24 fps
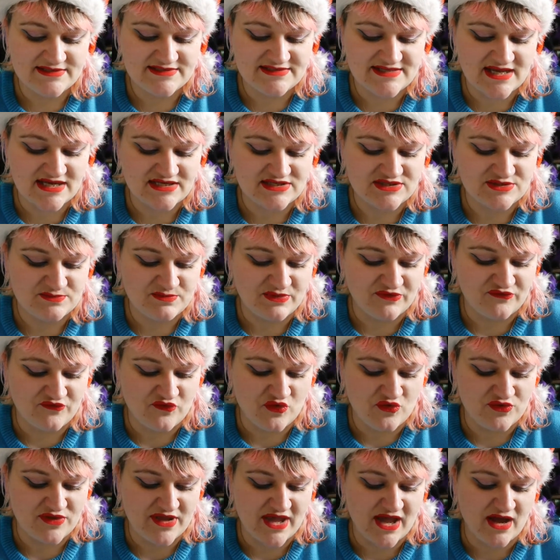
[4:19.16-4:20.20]
set
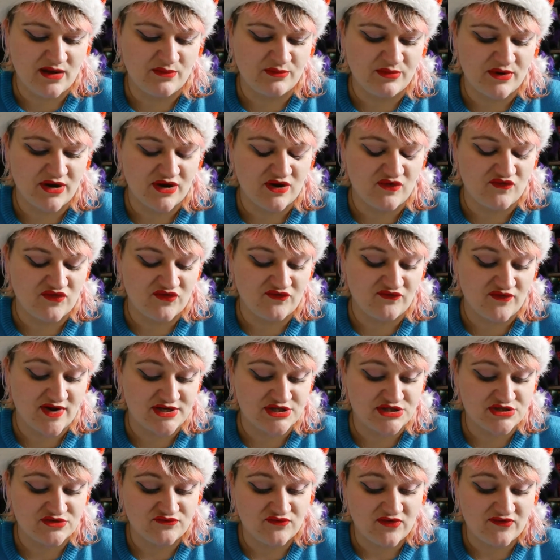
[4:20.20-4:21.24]
before the outbreak of the
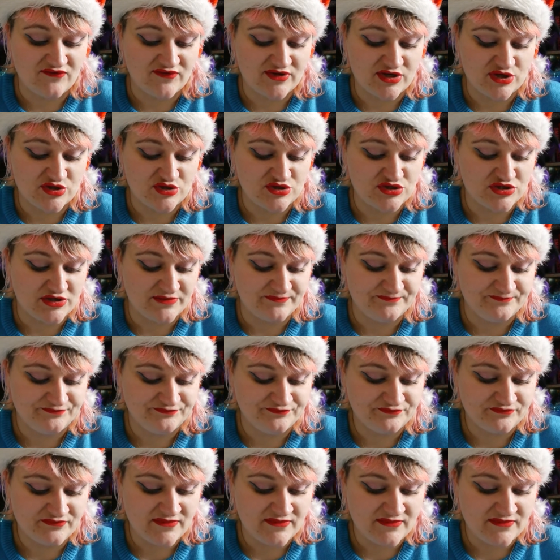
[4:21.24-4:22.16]
French Revolution.